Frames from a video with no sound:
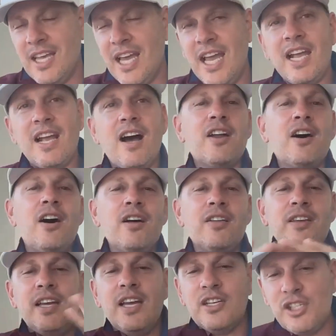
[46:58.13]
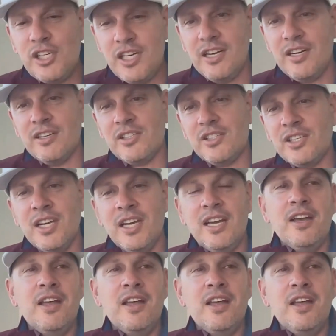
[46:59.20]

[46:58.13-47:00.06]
They got all the engineers.